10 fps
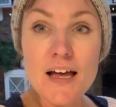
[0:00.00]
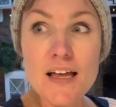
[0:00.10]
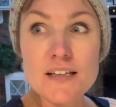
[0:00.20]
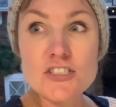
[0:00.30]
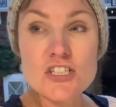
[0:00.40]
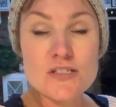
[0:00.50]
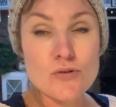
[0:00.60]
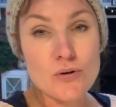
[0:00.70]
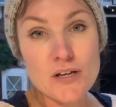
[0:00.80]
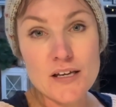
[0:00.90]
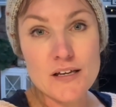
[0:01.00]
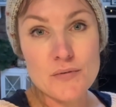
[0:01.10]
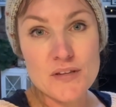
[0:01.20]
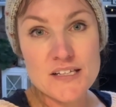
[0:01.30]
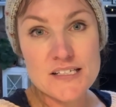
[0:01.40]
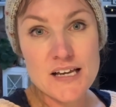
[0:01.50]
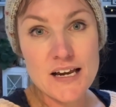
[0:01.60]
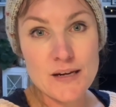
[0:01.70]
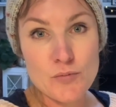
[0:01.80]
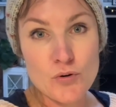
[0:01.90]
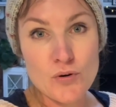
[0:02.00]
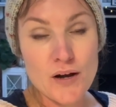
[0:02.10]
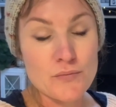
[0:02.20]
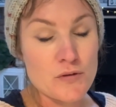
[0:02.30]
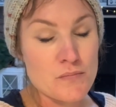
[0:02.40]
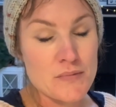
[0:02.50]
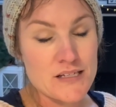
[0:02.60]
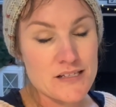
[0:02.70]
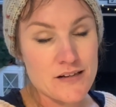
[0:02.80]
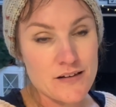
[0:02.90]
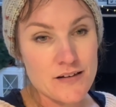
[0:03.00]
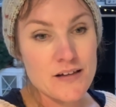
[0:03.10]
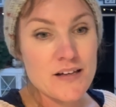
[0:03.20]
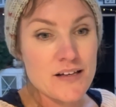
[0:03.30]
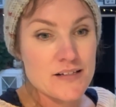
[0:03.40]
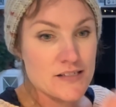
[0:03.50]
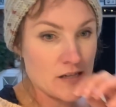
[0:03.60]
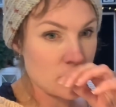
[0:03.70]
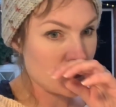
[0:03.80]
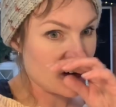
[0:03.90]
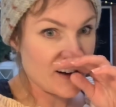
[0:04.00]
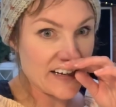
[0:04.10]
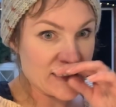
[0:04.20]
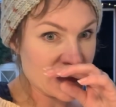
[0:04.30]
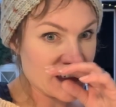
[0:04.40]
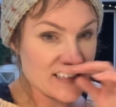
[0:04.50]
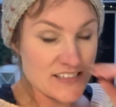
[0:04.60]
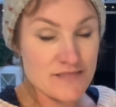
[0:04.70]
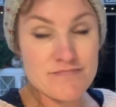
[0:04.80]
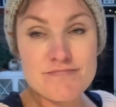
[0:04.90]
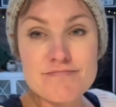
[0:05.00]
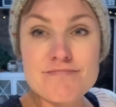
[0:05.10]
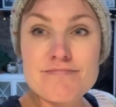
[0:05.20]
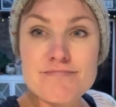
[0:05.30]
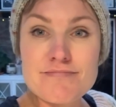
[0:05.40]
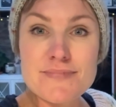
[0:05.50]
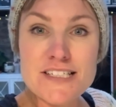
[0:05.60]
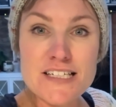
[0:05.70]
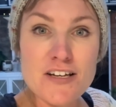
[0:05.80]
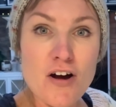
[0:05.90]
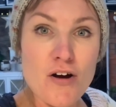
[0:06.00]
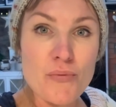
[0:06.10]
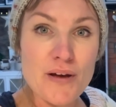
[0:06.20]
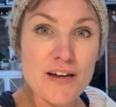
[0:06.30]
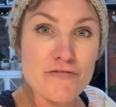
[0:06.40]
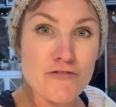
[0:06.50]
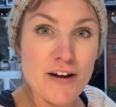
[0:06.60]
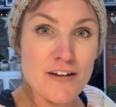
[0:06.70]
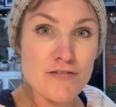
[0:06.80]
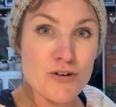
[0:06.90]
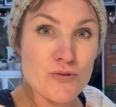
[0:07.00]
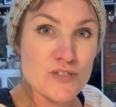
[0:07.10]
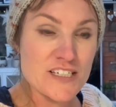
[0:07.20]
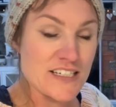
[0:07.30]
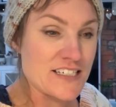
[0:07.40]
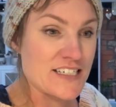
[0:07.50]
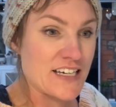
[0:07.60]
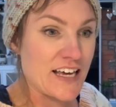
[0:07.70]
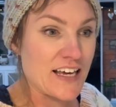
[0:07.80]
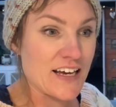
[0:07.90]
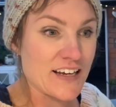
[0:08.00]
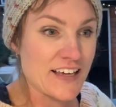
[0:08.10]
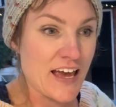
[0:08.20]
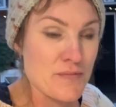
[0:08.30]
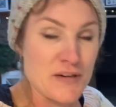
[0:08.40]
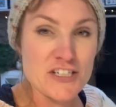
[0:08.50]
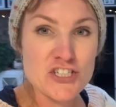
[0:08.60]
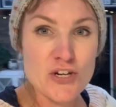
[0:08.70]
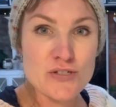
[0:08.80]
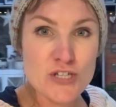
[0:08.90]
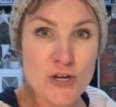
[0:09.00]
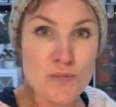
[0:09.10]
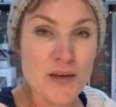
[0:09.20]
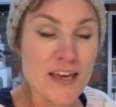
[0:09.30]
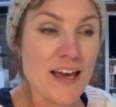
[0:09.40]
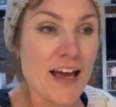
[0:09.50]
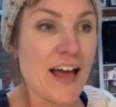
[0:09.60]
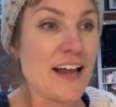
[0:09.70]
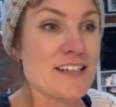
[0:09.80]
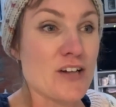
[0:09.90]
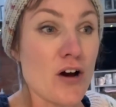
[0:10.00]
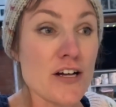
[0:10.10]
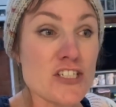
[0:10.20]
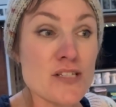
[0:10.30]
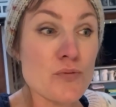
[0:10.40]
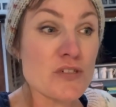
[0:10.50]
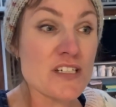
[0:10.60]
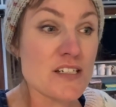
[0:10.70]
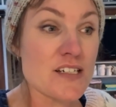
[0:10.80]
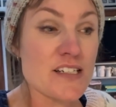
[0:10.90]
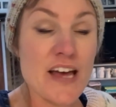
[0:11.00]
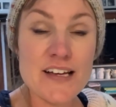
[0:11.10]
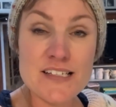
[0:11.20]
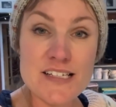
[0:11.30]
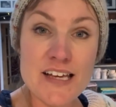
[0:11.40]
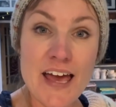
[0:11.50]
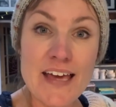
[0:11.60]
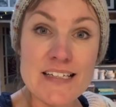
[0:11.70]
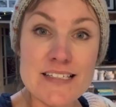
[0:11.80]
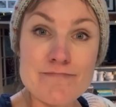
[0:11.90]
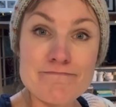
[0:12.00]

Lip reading: and she's not here with us anymore, and we miss her. So I did a cartwheel, and Franca recorded it today, and I came in and showed Toby, and I just wanted to text Kate